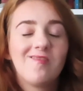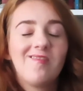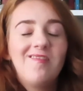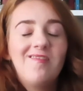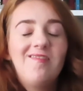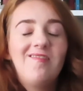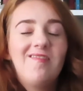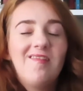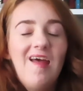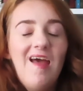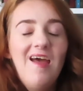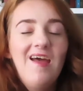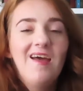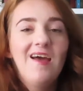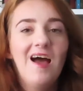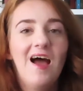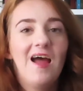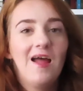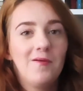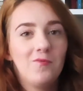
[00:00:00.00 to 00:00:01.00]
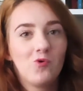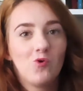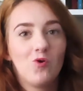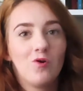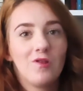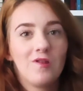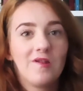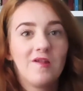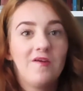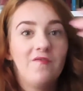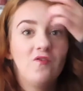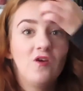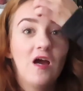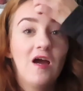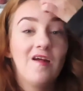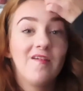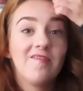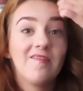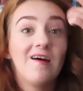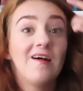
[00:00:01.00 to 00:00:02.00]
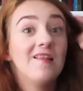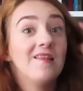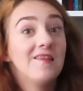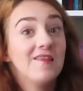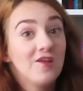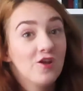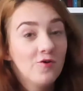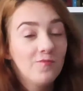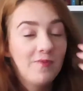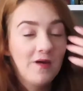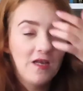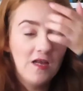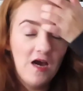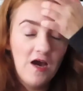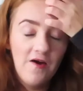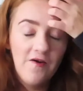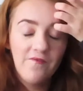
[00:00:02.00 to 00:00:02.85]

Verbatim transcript: Today I'm going to give you guys a little bit